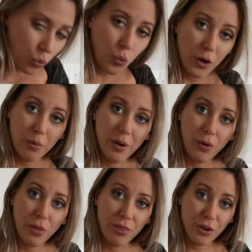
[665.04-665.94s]
We're
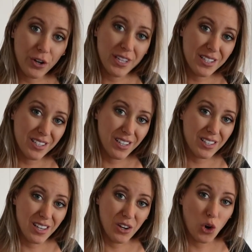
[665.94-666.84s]
about
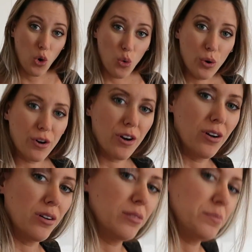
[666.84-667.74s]
36 1/4.